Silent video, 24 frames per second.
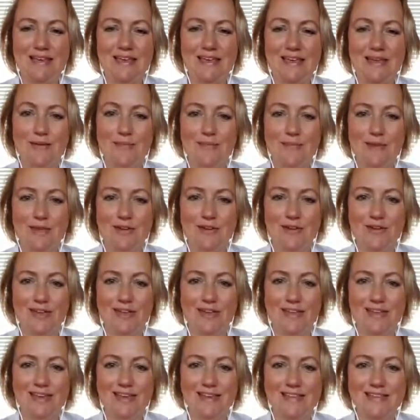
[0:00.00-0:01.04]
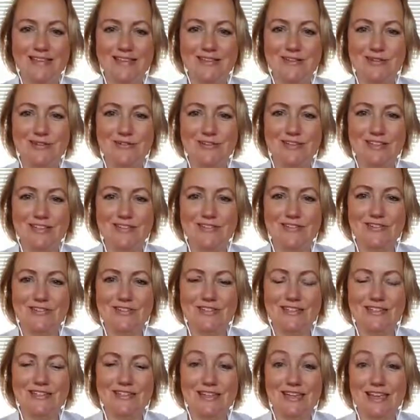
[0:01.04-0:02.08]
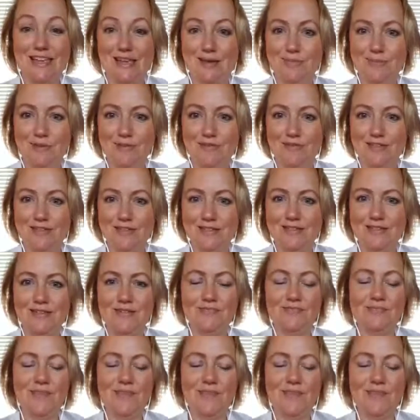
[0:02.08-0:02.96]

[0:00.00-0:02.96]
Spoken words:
him going and getting his snoring sorted. It can be fixed.